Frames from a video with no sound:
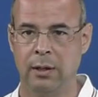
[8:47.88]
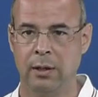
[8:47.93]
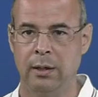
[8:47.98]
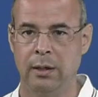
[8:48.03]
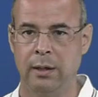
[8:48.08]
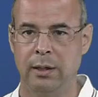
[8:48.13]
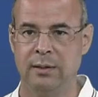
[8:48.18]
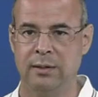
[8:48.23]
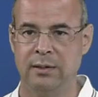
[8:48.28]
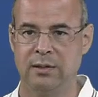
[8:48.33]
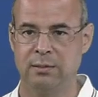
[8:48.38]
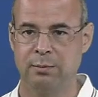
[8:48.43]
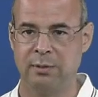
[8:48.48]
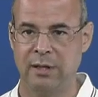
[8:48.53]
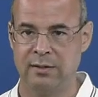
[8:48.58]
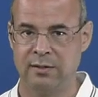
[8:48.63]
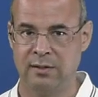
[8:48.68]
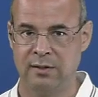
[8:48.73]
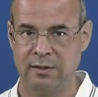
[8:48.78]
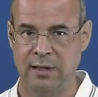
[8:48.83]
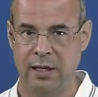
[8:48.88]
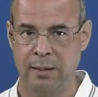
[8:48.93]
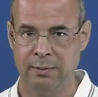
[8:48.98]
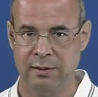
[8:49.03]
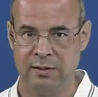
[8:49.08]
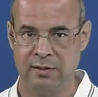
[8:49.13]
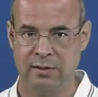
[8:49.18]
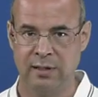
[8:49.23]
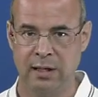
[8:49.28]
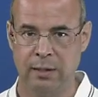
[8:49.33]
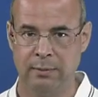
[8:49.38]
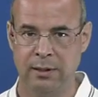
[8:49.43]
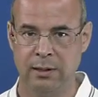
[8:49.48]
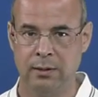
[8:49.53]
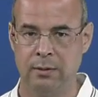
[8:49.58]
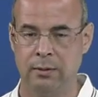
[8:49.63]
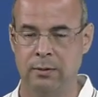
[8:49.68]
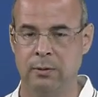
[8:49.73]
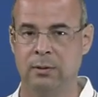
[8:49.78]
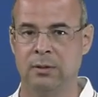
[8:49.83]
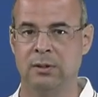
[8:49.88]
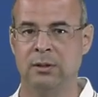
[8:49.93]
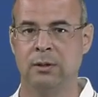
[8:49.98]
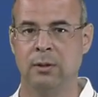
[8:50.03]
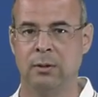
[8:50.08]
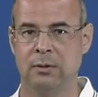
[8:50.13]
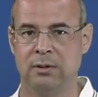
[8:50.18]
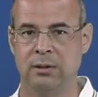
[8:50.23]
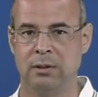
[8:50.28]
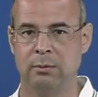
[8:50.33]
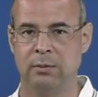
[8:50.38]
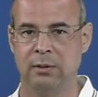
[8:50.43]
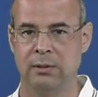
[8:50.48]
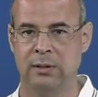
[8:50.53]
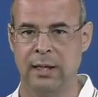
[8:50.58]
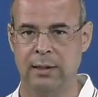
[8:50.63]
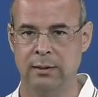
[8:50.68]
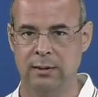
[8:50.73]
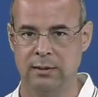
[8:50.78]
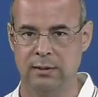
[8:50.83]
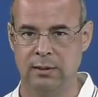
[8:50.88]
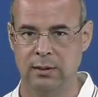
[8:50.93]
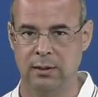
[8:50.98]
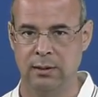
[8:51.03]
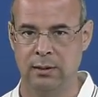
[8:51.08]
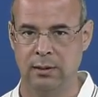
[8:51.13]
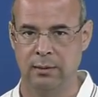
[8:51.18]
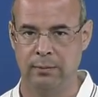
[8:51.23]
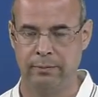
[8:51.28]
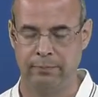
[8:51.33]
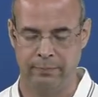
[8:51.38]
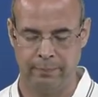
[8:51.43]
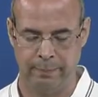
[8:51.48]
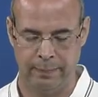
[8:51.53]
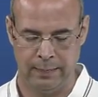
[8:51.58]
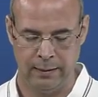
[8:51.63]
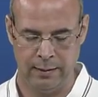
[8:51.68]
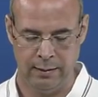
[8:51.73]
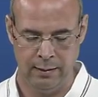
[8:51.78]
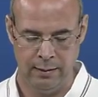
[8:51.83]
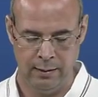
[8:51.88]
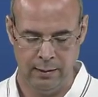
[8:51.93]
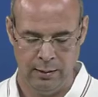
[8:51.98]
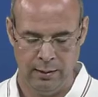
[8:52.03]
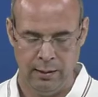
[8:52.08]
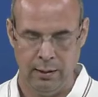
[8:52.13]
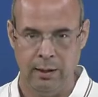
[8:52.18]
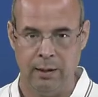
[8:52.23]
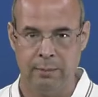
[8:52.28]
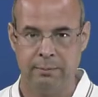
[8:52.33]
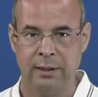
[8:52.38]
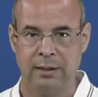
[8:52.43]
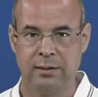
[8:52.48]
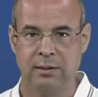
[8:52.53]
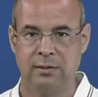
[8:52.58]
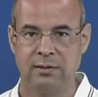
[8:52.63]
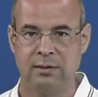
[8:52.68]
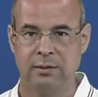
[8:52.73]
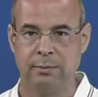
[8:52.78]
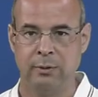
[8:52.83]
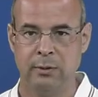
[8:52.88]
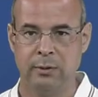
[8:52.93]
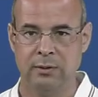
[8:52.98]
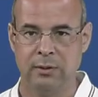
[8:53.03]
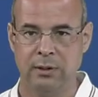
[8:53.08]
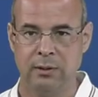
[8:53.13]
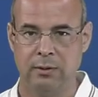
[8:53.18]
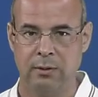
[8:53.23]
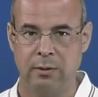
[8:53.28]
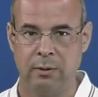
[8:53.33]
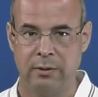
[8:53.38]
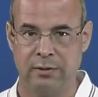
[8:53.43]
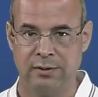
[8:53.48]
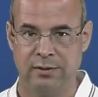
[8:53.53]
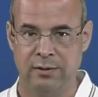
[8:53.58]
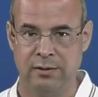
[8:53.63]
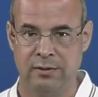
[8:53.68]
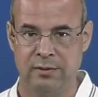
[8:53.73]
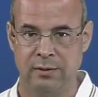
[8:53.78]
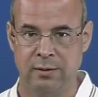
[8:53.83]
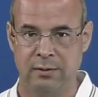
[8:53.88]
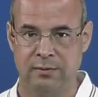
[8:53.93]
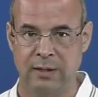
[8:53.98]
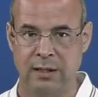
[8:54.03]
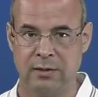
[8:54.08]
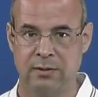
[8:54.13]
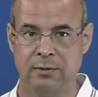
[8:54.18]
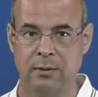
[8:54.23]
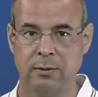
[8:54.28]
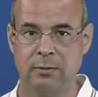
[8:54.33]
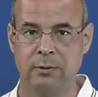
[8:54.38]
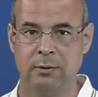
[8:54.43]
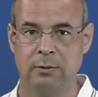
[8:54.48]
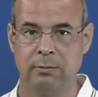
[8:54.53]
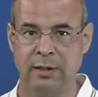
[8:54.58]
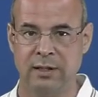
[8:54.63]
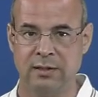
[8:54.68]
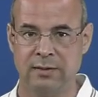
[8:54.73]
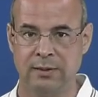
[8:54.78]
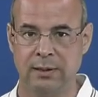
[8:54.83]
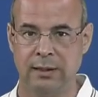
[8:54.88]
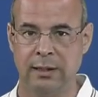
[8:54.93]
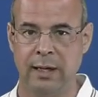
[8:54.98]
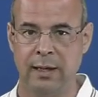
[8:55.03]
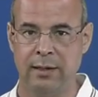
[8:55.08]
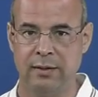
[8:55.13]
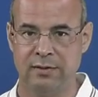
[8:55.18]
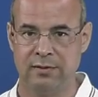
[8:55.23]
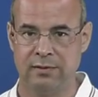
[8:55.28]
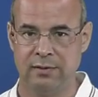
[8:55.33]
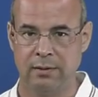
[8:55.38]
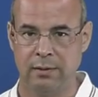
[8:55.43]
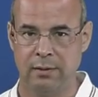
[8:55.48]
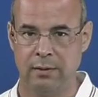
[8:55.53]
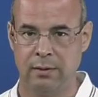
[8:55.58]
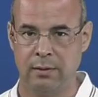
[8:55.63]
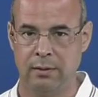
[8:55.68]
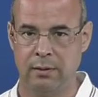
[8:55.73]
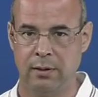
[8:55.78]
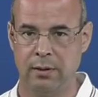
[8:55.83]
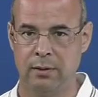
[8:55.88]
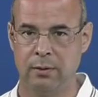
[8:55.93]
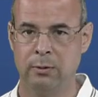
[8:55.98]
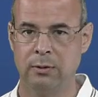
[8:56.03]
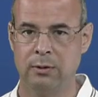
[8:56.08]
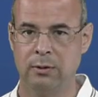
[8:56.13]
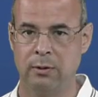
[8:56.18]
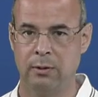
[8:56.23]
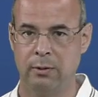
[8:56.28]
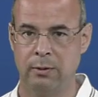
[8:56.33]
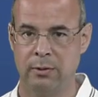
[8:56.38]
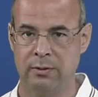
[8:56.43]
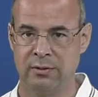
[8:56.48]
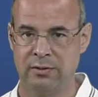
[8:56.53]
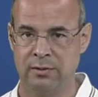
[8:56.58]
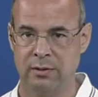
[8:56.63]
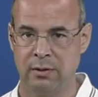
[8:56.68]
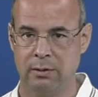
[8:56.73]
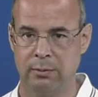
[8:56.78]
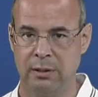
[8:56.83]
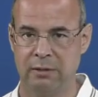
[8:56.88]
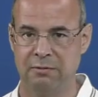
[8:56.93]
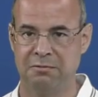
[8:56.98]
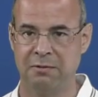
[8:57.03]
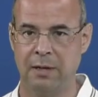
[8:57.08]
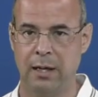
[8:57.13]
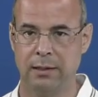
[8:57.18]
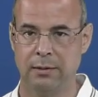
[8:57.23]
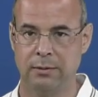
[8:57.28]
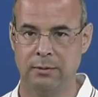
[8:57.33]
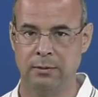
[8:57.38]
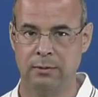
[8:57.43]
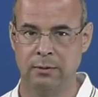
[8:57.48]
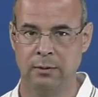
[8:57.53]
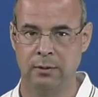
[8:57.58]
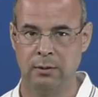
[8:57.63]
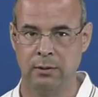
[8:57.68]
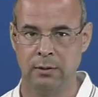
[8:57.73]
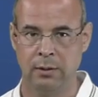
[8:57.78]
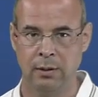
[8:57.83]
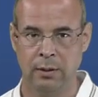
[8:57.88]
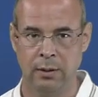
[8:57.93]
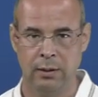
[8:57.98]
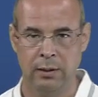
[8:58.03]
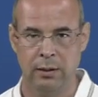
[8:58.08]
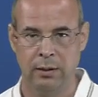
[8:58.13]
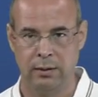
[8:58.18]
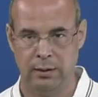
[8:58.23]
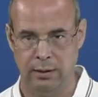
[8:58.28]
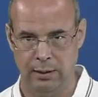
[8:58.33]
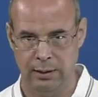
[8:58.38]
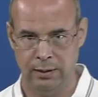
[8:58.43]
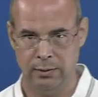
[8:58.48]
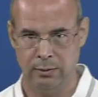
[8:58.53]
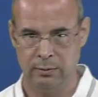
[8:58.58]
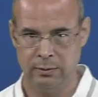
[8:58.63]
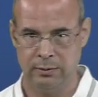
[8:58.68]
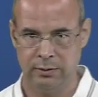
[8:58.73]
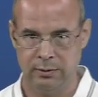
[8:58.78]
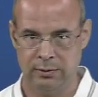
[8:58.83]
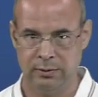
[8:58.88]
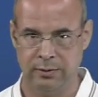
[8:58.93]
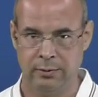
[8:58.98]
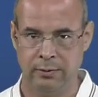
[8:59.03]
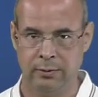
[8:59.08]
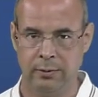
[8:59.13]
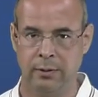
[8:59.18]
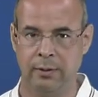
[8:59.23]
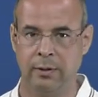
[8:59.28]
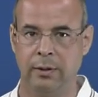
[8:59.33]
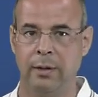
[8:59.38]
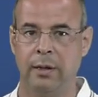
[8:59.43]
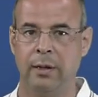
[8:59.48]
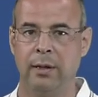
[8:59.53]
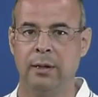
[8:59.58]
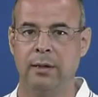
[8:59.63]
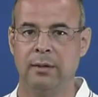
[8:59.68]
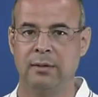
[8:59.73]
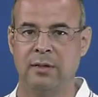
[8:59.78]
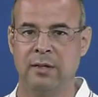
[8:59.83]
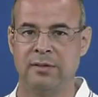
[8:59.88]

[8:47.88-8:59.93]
It expresses epistemic or deontic modality. But in subordinate clauses, that's not always the case. An ut clause, when final, in order to, does